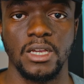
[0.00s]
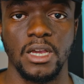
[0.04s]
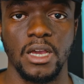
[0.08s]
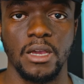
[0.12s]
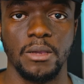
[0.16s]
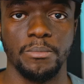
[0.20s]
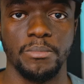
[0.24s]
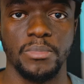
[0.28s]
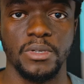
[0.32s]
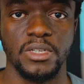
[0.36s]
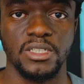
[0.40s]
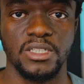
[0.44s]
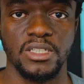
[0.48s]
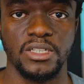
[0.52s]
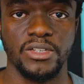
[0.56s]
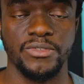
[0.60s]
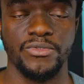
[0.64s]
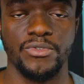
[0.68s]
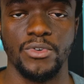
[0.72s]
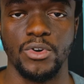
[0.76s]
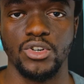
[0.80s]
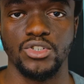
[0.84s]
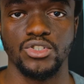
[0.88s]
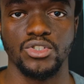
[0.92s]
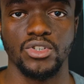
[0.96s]
MPC
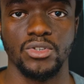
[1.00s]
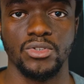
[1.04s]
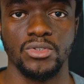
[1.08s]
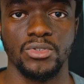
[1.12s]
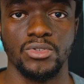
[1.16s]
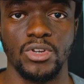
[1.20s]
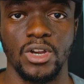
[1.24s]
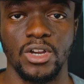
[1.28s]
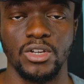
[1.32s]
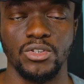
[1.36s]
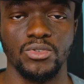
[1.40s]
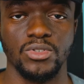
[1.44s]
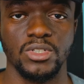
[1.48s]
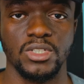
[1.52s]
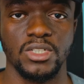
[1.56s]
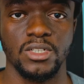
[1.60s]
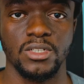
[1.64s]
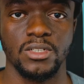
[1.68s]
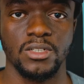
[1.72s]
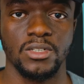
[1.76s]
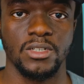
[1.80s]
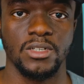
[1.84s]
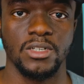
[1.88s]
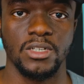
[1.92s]
version you are using.